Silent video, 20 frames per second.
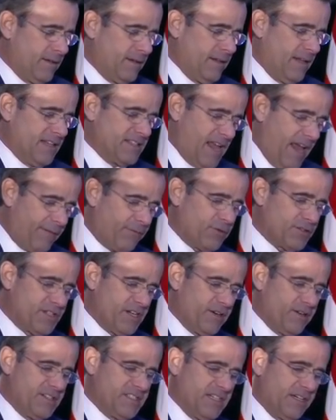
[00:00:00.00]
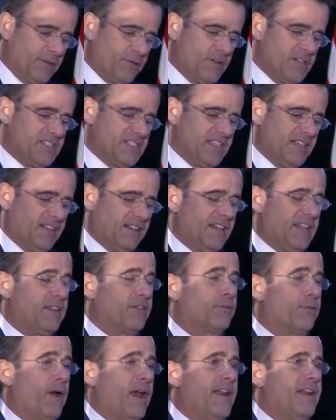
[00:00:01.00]
as adversaries increasingly
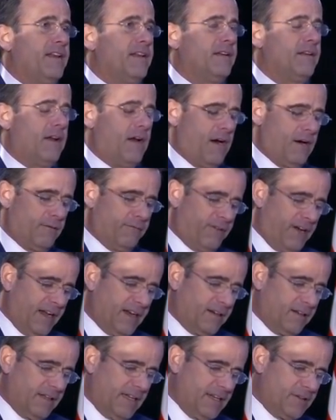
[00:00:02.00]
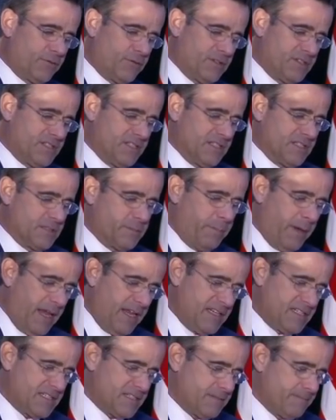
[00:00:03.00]
threaten our vital interests in
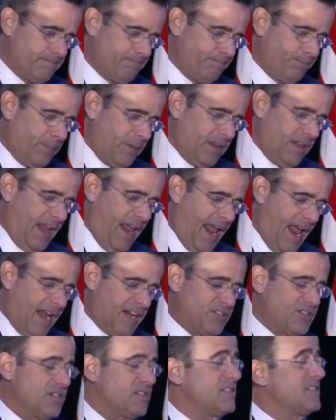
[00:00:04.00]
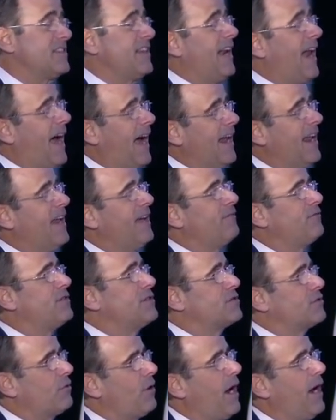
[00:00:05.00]
space, the actions that I have
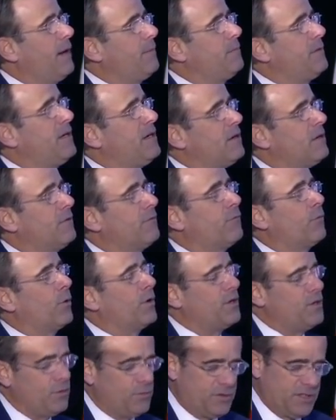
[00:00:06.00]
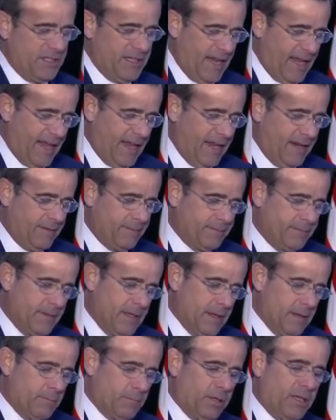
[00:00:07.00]
described here for you today,
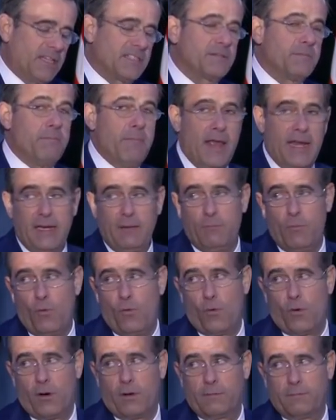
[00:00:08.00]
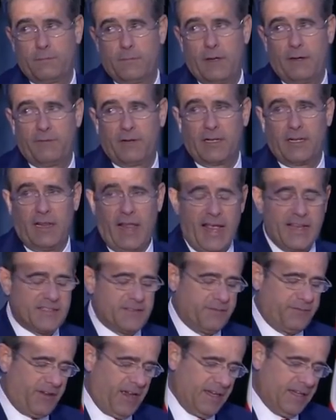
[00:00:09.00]
plus many more of a
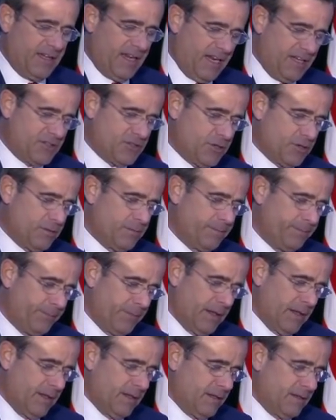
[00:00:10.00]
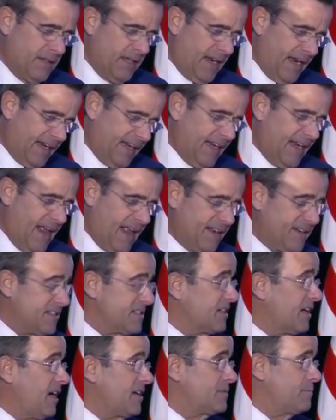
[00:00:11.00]
classified nature that I cannot
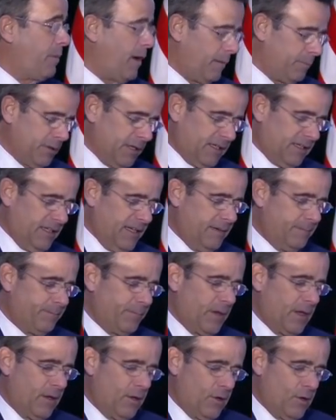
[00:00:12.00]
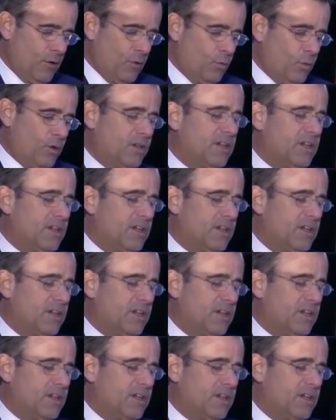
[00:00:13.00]
discuss publicly, will